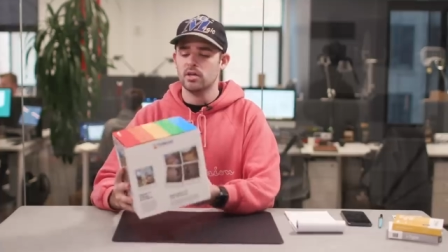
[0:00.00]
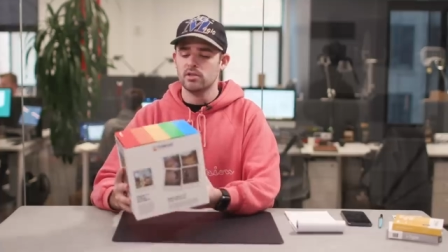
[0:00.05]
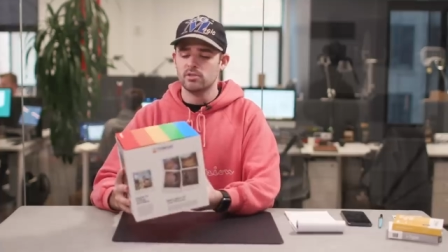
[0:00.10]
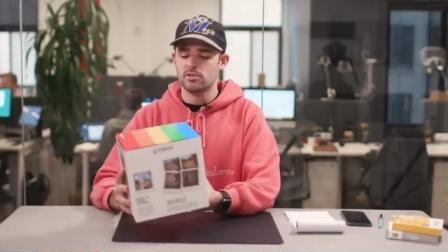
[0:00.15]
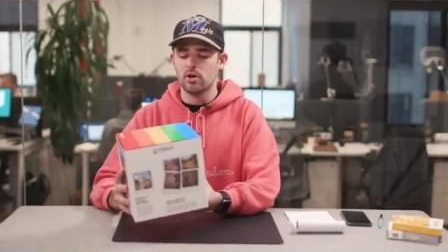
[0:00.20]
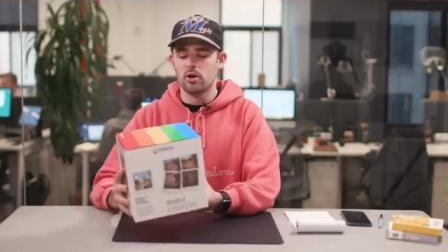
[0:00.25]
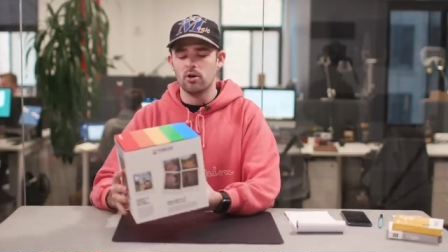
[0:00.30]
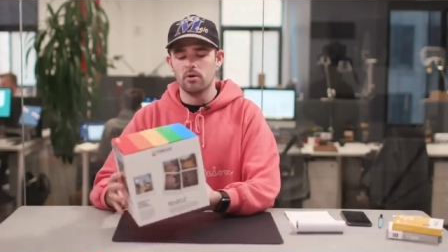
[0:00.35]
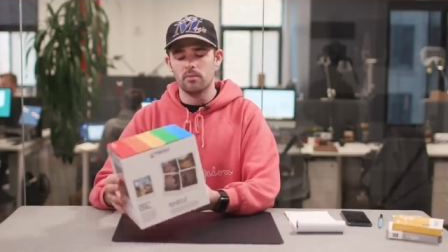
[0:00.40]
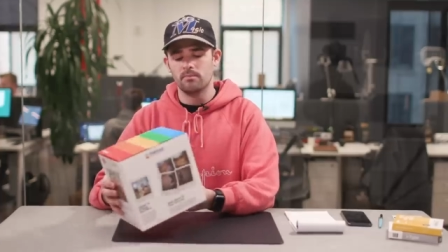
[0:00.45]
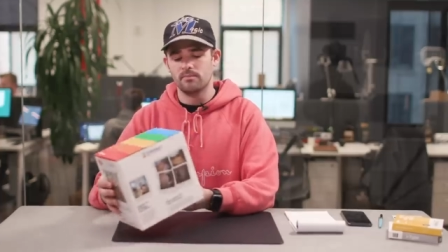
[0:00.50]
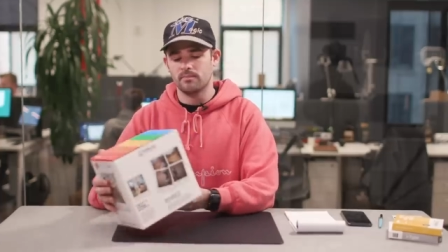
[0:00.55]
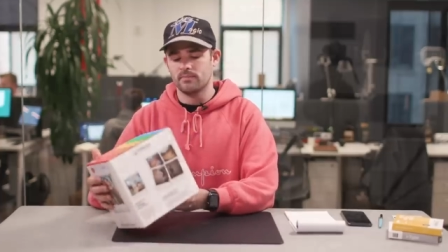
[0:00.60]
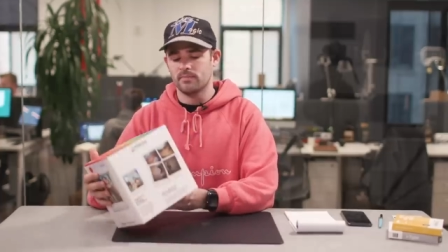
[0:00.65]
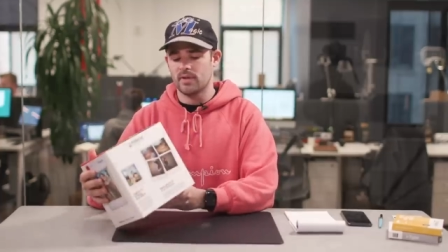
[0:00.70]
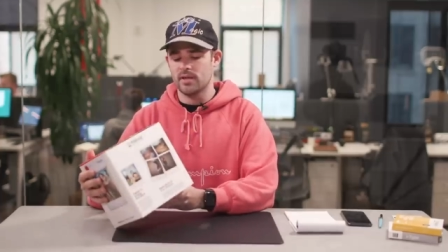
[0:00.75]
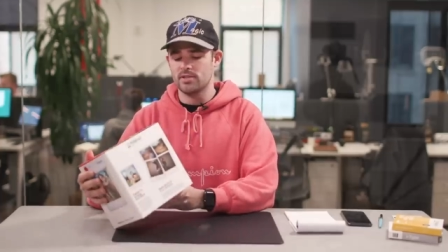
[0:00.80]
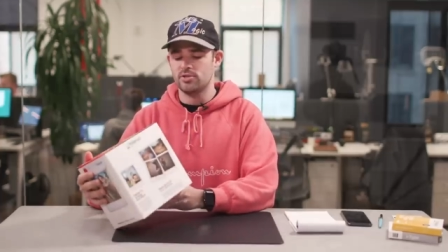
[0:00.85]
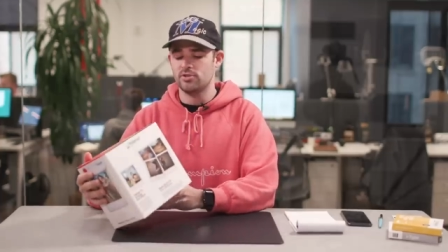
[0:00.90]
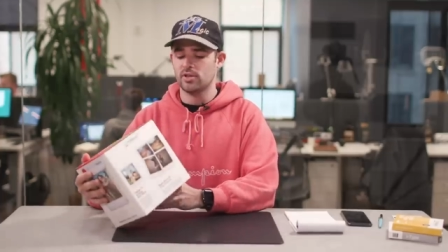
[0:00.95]
So
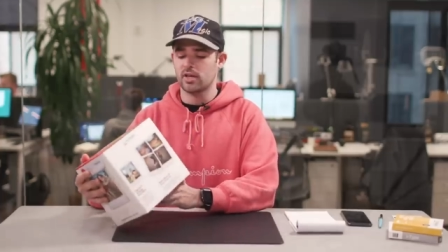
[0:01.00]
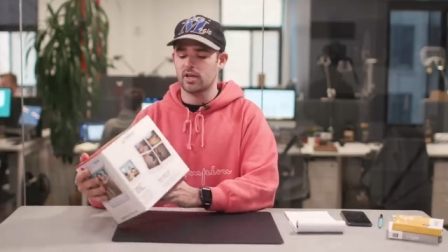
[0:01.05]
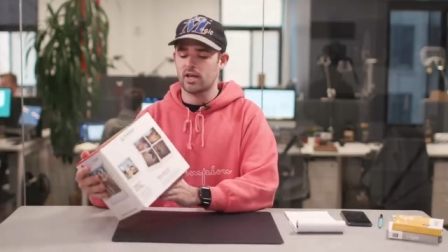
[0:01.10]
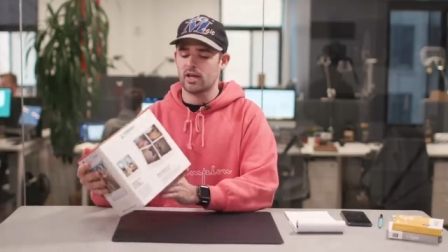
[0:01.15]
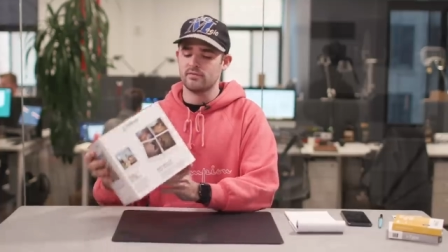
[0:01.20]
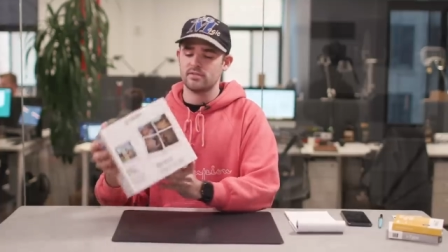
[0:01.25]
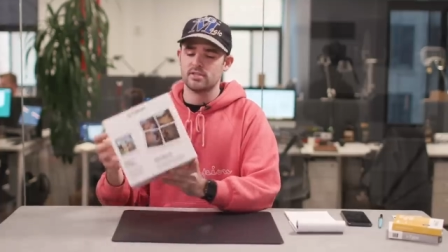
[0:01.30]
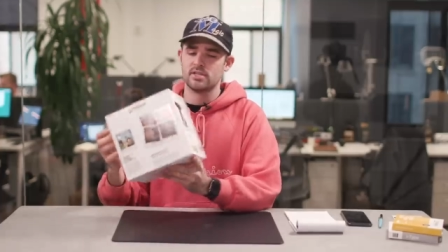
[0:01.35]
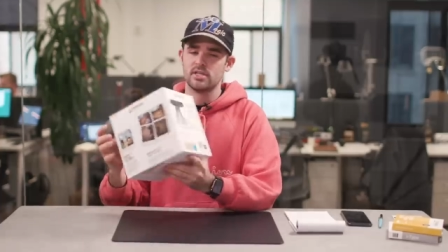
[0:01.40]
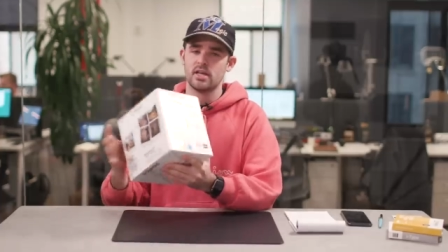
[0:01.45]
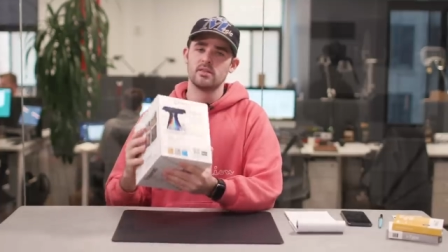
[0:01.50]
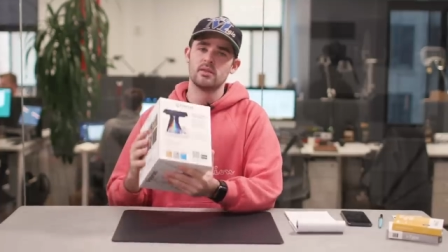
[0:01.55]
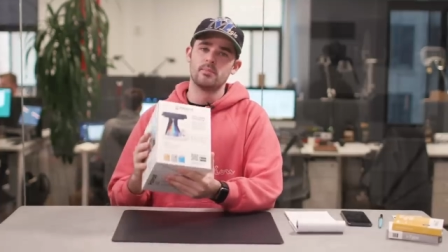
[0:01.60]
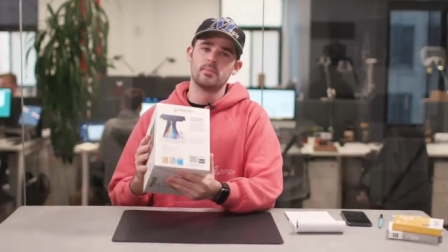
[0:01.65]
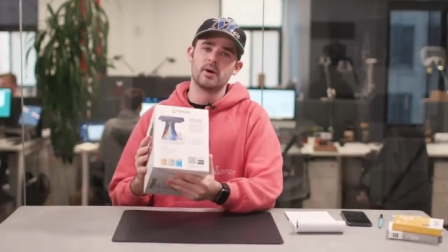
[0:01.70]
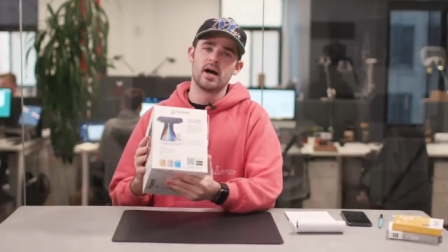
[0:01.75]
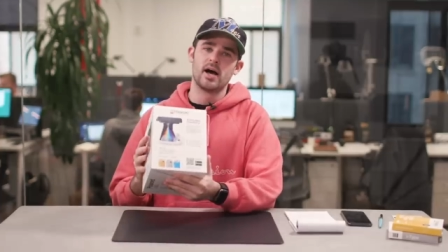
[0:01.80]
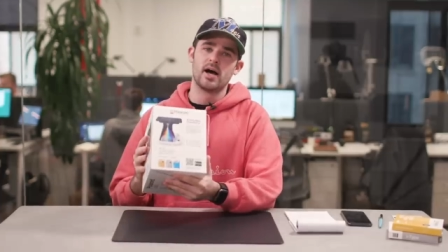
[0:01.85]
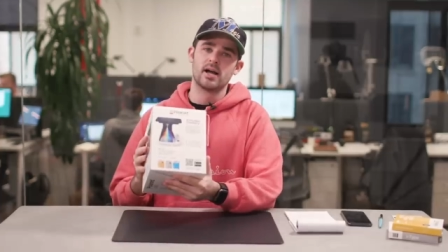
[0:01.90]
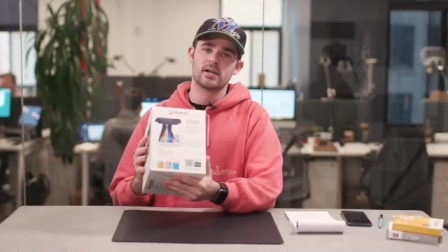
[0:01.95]
as you can kind of see on the
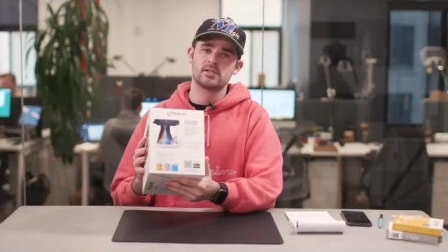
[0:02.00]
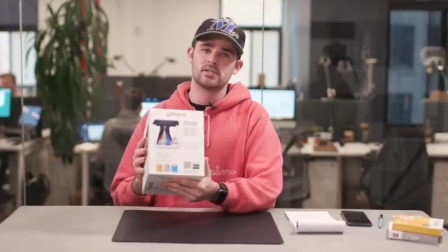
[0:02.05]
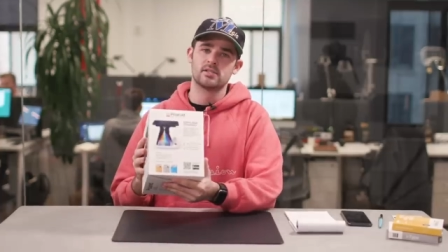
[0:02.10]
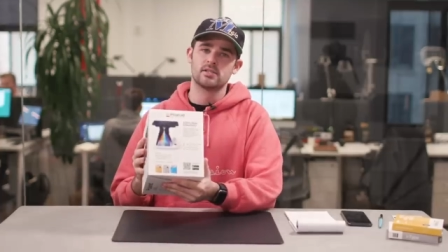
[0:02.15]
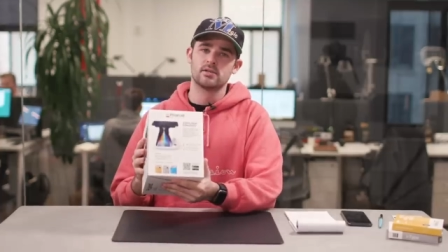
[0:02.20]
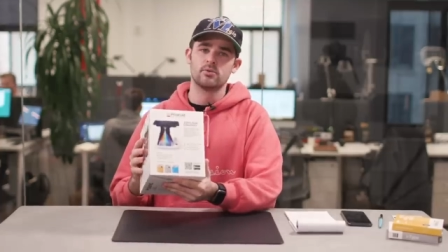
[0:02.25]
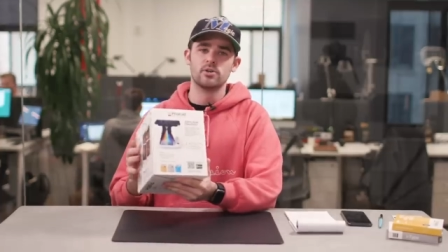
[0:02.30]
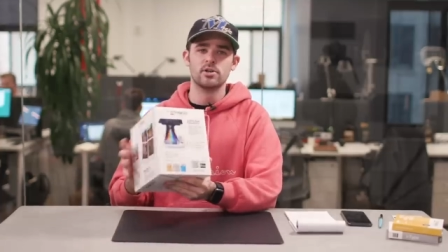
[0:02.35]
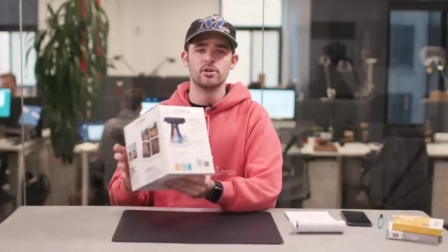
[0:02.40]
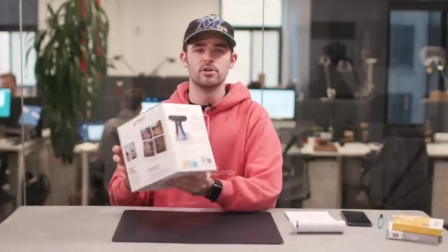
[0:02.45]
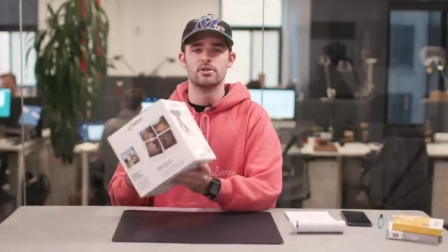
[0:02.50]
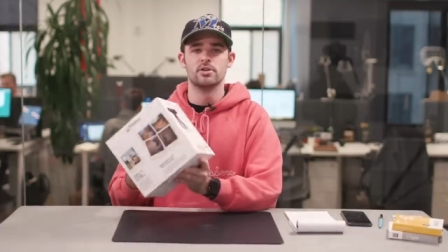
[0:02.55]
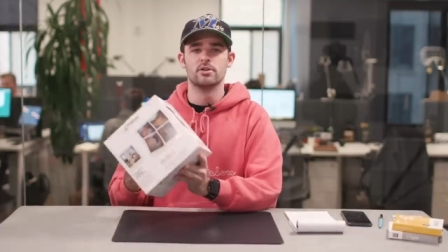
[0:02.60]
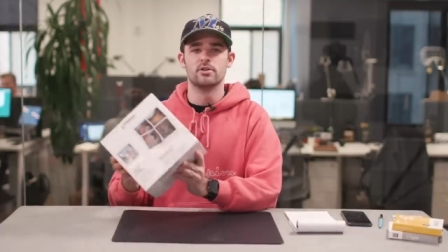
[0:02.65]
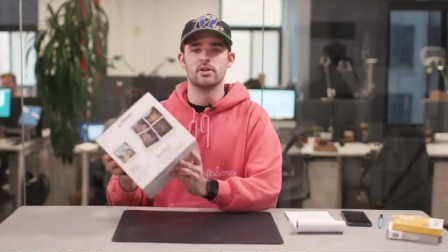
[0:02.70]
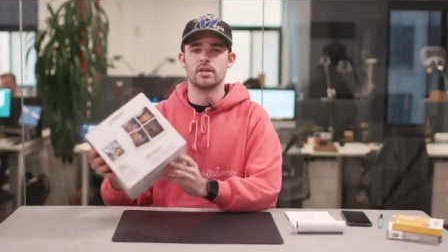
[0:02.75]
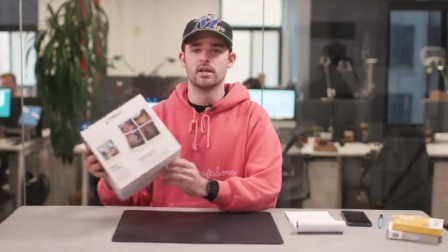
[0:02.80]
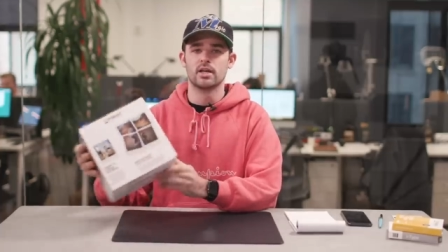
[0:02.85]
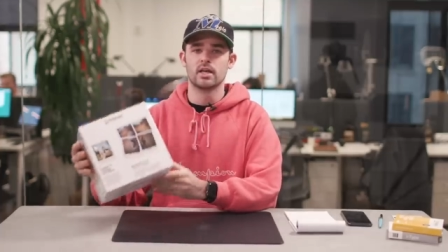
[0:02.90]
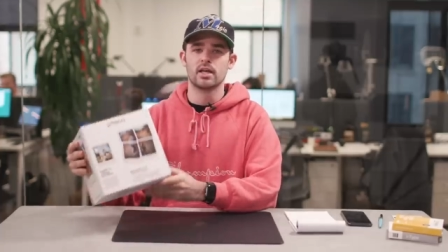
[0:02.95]
box, what you're
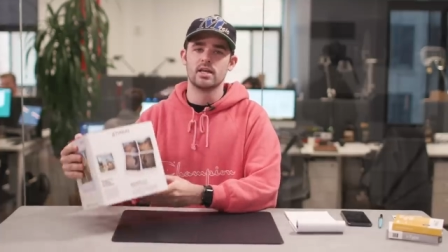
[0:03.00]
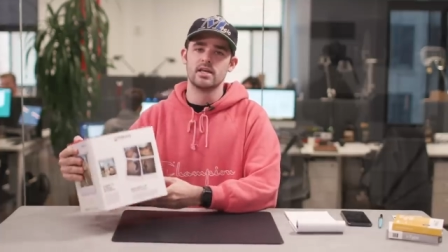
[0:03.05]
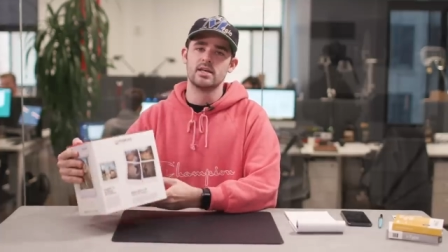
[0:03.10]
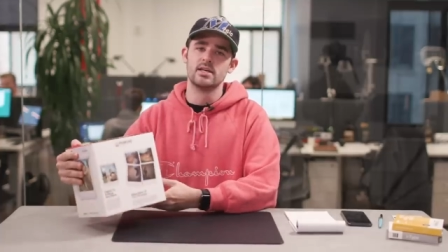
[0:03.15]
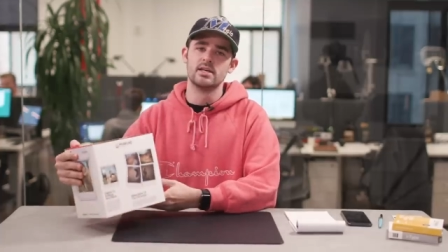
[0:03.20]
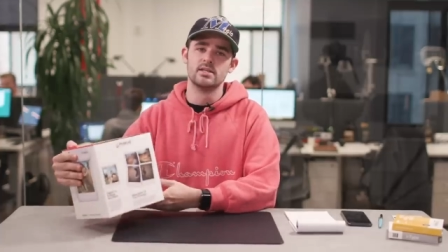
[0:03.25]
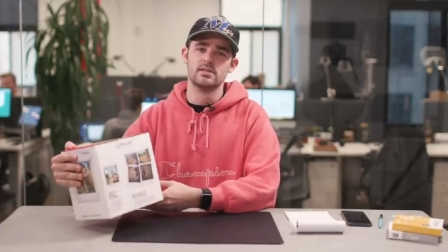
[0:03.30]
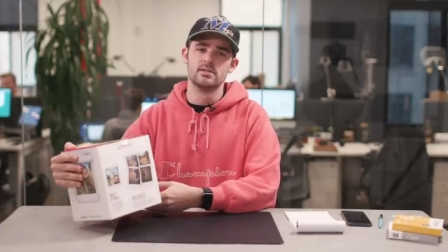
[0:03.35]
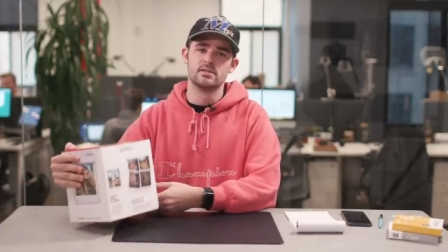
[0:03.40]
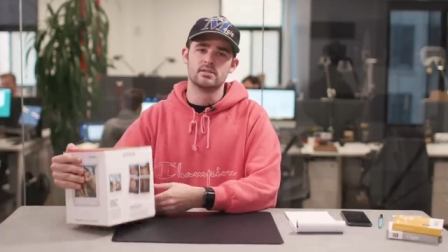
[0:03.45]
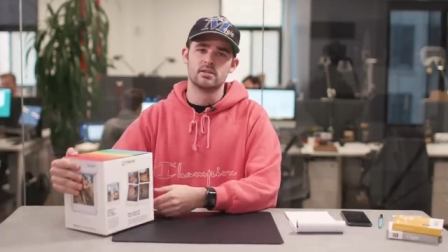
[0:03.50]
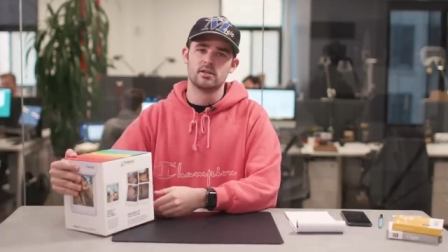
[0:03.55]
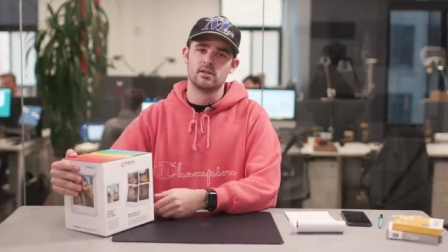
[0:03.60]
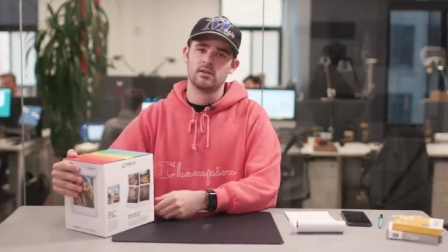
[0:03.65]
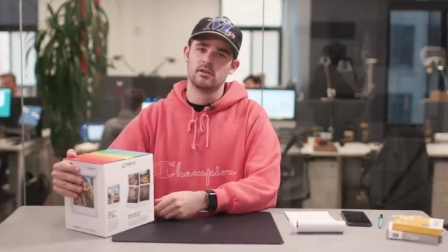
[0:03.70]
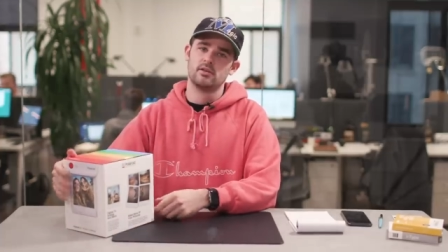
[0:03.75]
doing is